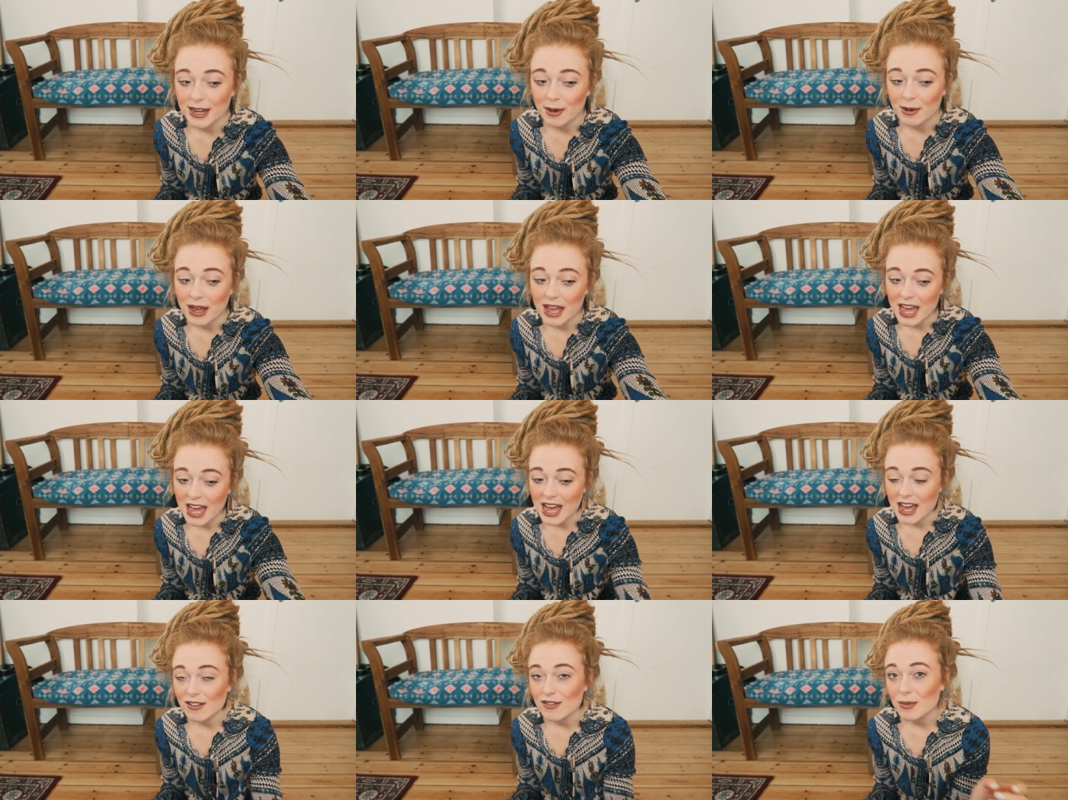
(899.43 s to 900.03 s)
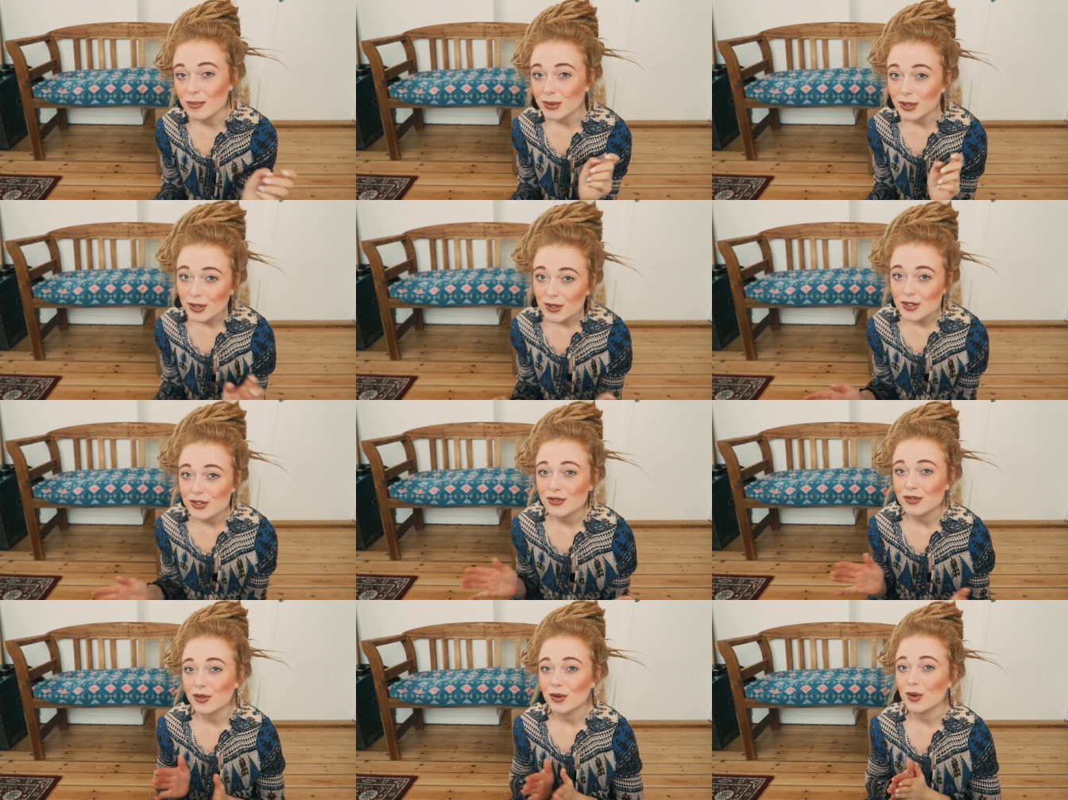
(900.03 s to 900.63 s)
Now I have a
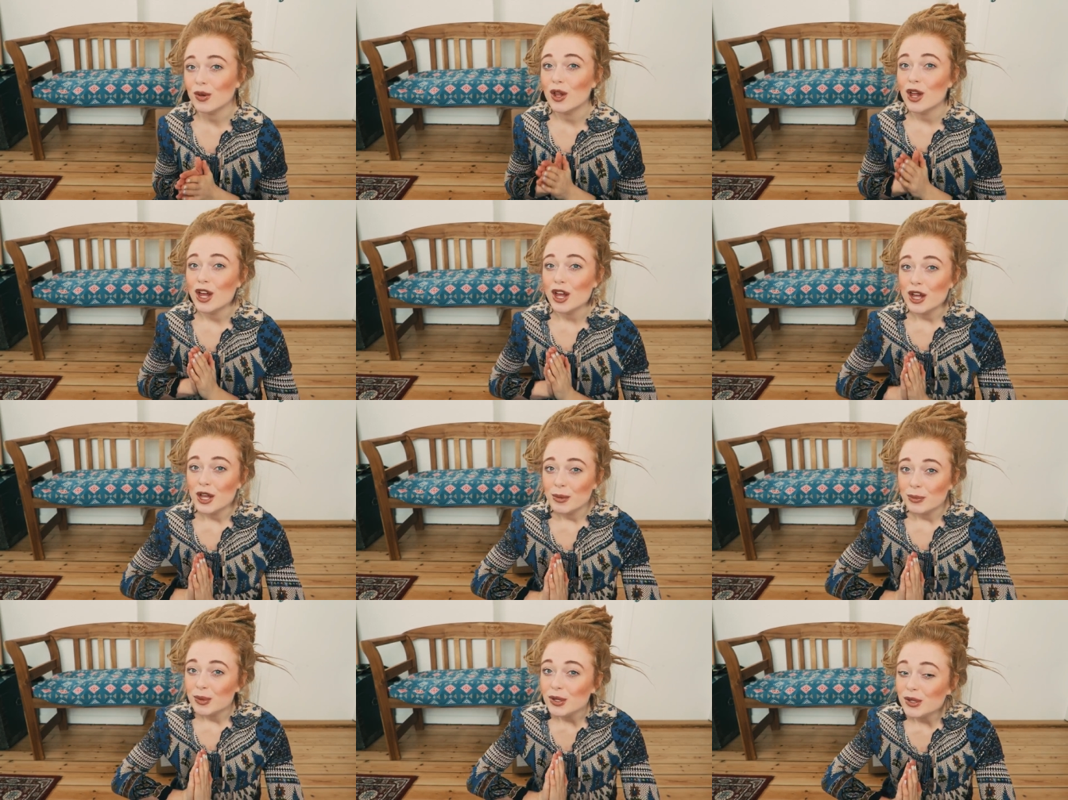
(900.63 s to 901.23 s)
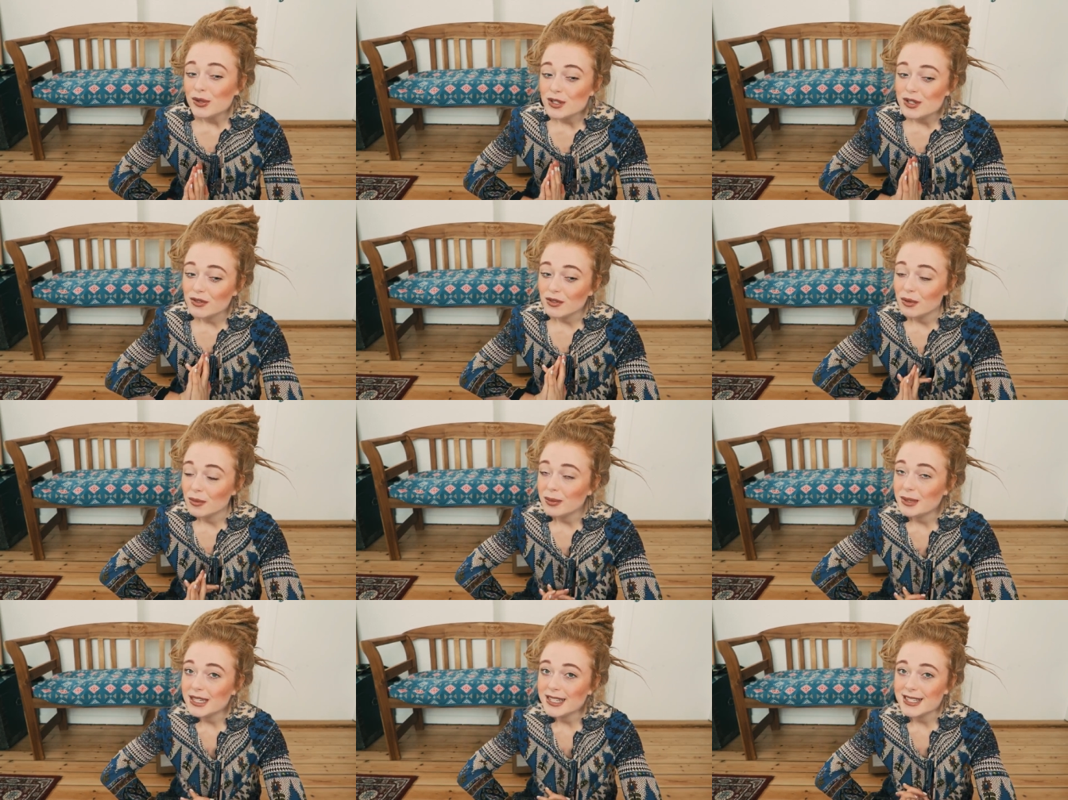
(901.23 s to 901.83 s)
beautiful,
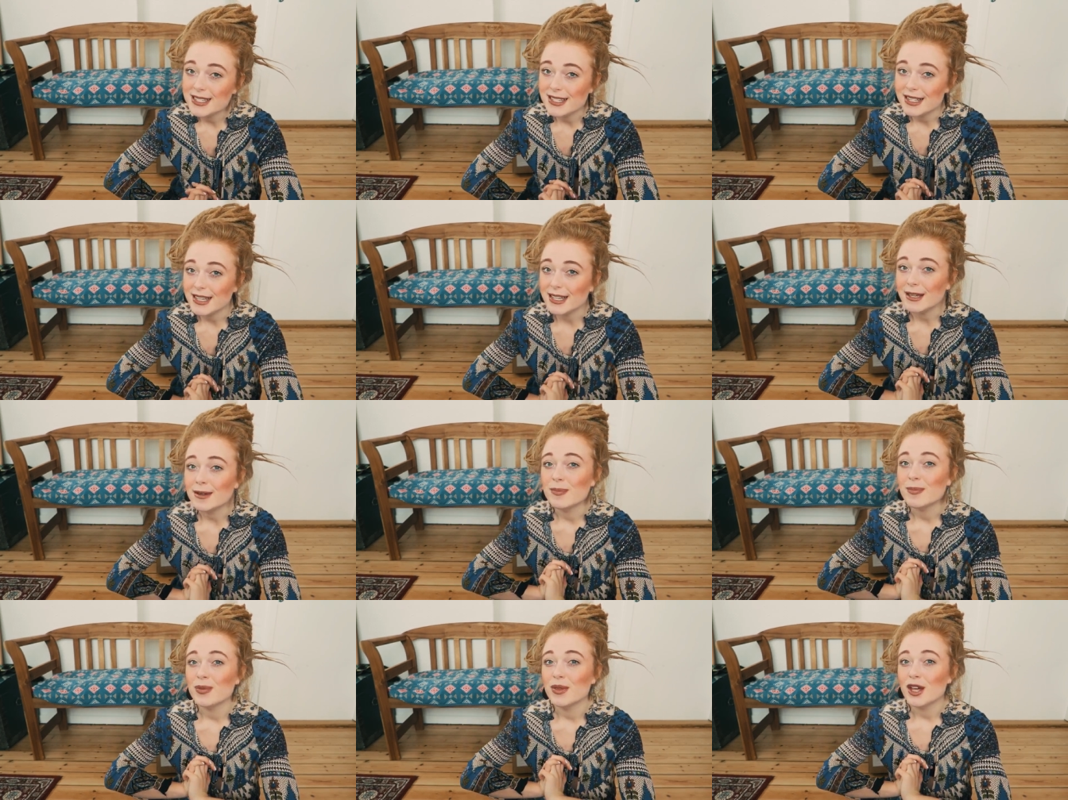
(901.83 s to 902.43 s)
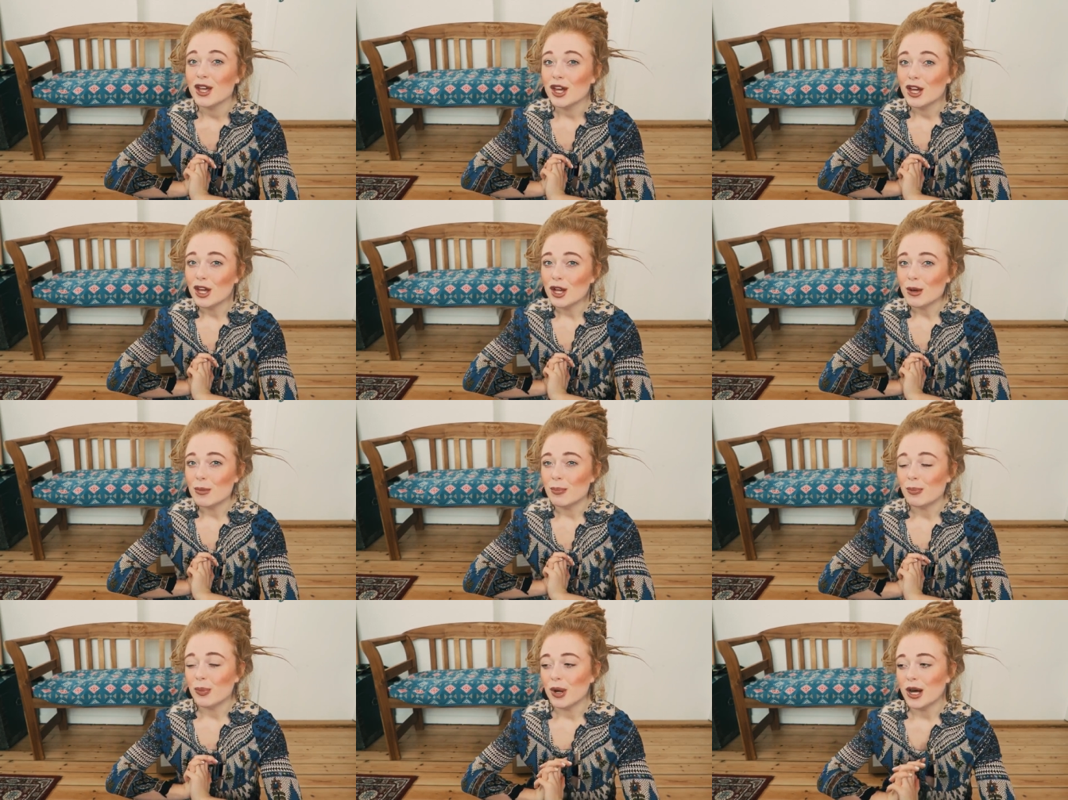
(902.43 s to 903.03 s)
beautiful PC
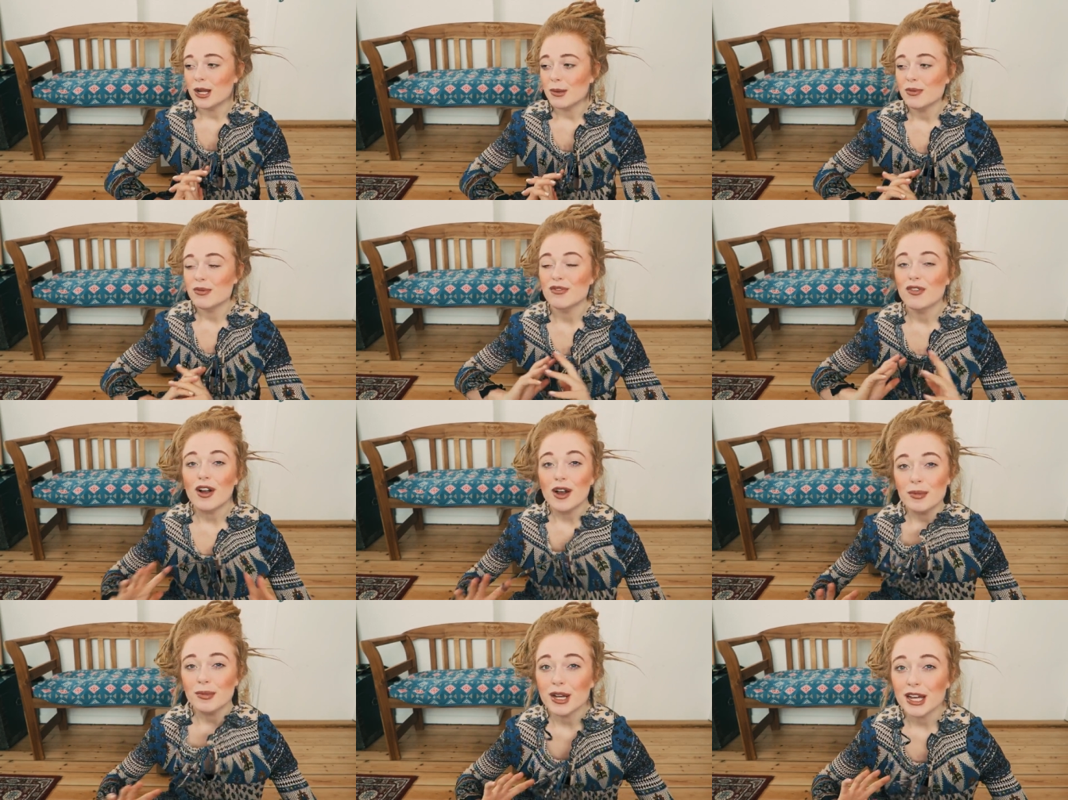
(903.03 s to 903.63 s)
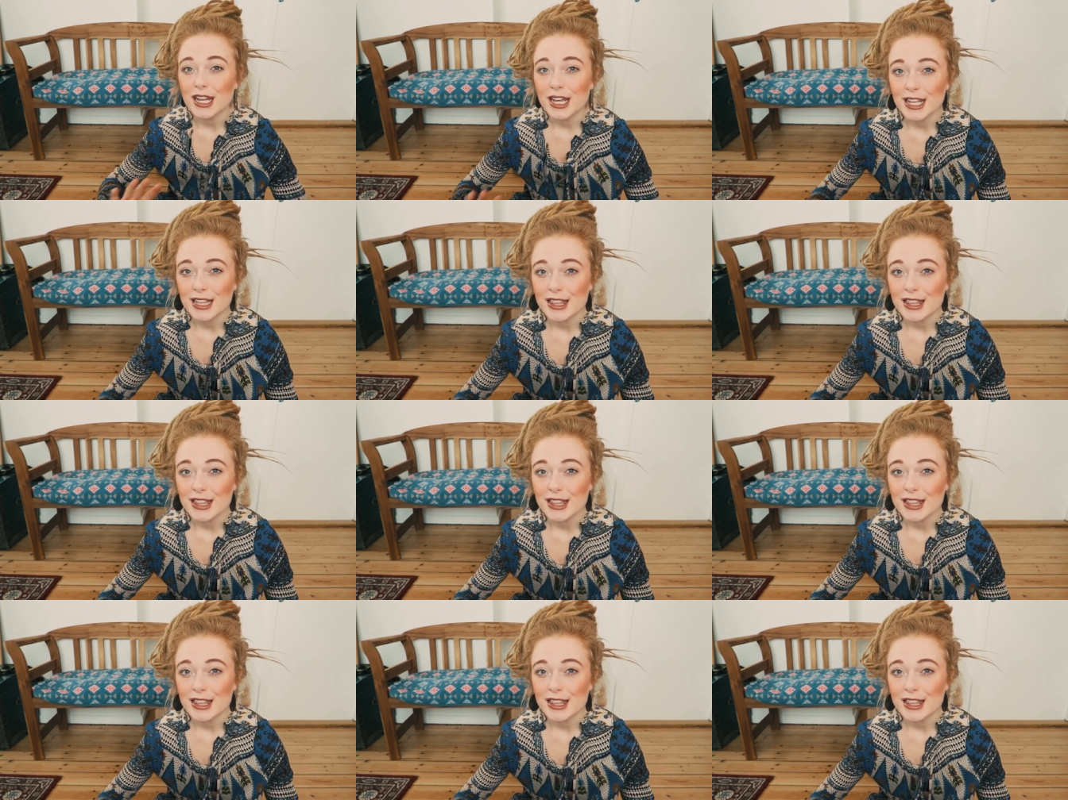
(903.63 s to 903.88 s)
but before I'm gonna